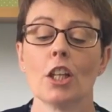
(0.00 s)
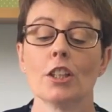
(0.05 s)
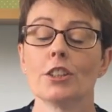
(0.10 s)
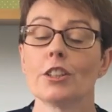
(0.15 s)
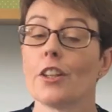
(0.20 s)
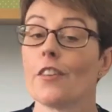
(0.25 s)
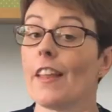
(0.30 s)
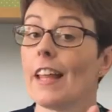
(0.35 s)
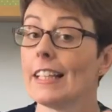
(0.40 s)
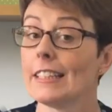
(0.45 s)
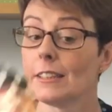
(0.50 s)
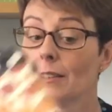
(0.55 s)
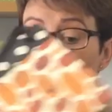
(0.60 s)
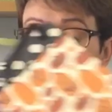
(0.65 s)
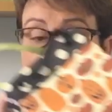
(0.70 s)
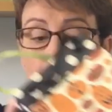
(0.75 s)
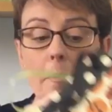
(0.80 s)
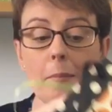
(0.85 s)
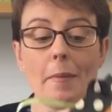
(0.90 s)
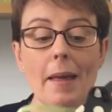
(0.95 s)
So that's
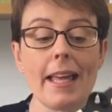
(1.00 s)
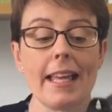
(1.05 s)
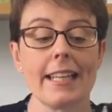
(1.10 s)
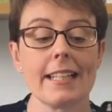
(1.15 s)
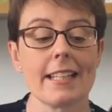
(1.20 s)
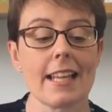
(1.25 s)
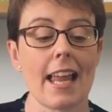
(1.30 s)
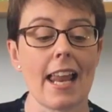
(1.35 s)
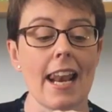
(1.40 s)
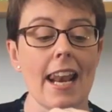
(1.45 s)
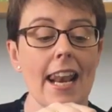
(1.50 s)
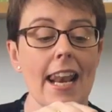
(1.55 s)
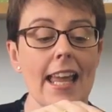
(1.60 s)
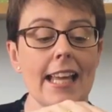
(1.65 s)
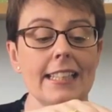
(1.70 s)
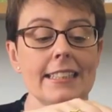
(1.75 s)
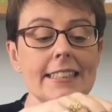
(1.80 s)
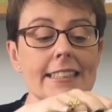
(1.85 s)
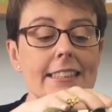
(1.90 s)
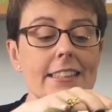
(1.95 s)
what we made
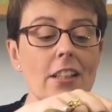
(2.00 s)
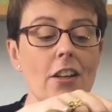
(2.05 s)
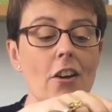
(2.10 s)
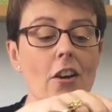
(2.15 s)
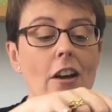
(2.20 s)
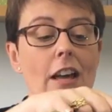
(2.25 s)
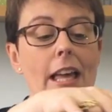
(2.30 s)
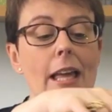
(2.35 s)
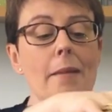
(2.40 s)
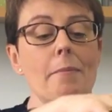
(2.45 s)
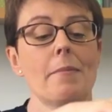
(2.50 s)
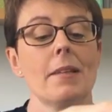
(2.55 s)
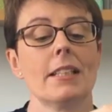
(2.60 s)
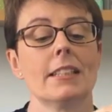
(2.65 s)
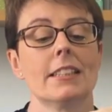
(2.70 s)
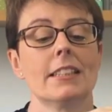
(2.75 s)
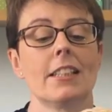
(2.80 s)
last time.